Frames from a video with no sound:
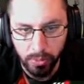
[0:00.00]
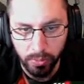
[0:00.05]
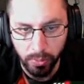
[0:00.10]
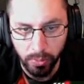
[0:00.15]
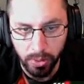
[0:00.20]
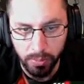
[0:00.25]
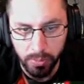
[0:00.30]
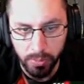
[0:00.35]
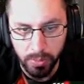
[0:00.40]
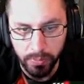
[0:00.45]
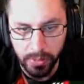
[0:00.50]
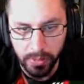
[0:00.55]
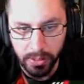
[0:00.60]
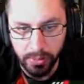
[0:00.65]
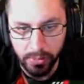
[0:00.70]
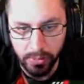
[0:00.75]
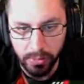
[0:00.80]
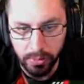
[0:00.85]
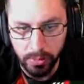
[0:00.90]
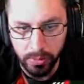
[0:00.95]
we're going to move
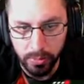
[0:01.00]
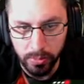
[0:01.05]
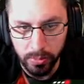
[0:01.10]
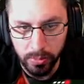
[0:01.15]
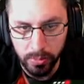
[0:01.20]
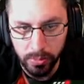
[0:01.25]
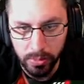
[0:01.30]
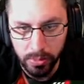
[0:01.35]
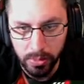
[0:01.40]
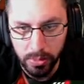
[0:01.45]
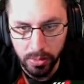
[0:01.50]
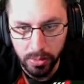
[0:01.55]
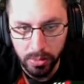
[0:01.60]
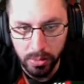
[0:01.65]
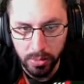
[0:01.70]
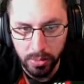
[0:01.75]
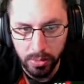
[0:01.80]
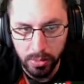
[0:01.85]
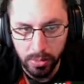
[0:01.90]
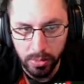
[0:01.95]
into
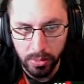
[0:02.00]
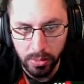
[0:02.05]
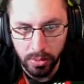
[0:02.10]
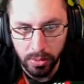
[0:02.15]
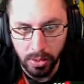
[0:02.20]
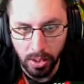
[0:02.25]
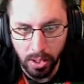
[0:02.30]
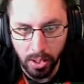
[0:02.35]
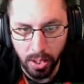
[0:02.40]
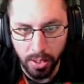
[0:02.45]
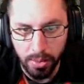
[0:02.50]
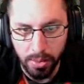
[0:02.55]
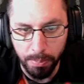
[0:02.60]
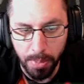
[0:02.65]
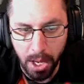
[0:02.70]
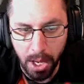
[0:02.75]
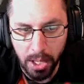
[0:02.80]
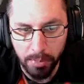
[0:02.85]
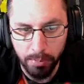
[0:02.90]
the bottom